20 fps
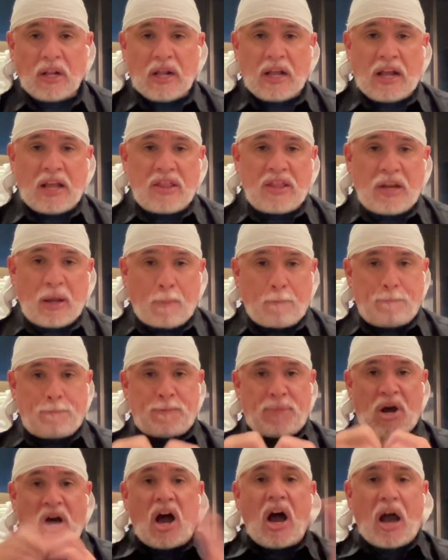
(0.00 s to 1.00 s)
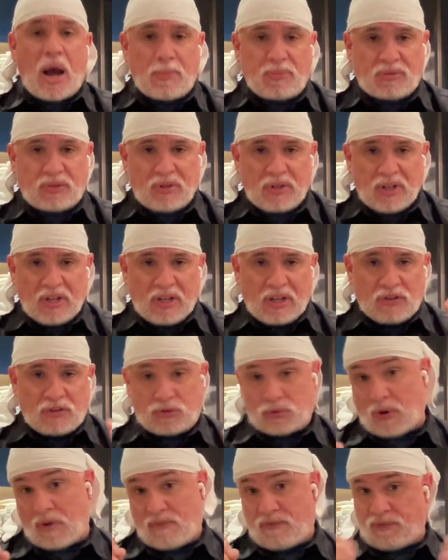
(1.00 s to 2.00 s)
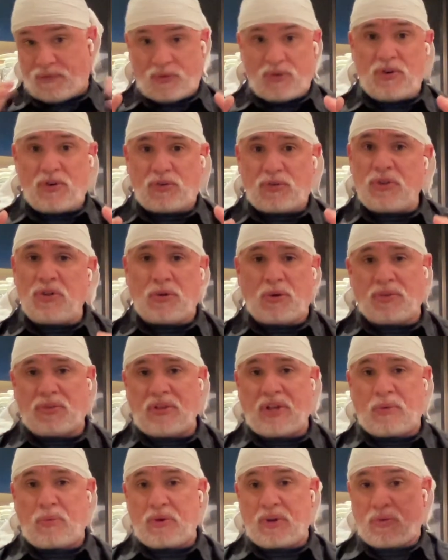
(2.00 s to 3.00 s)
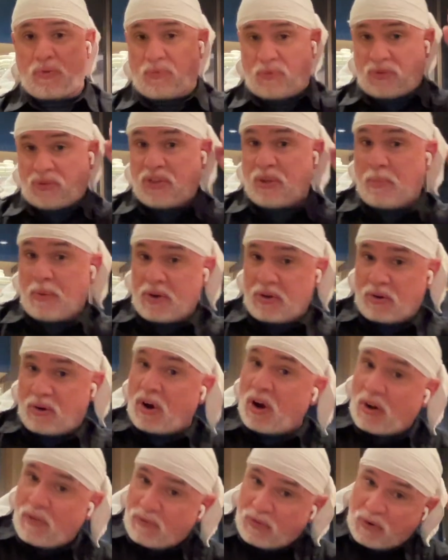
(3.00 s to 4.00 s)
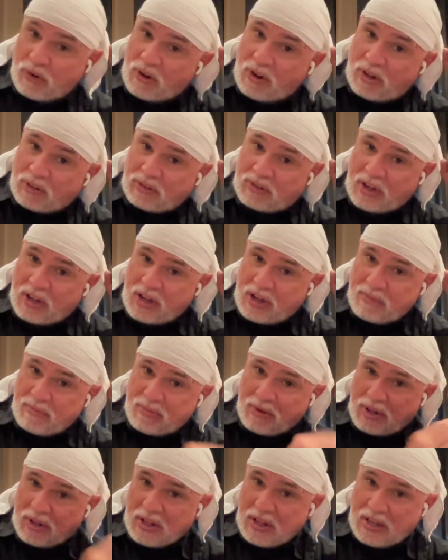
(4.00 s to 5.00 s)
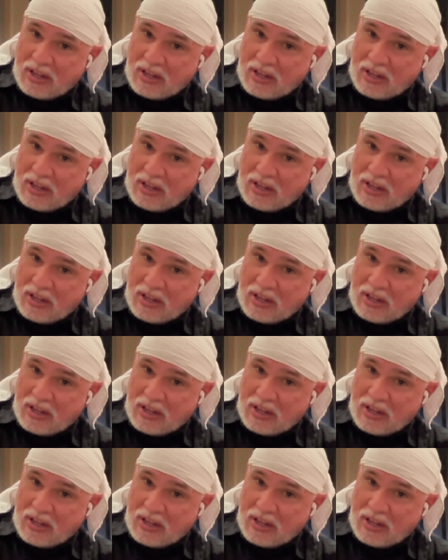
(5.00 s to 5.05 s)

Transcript: And then it popped. And so at first, it's like when you sleep on your arm for a long time,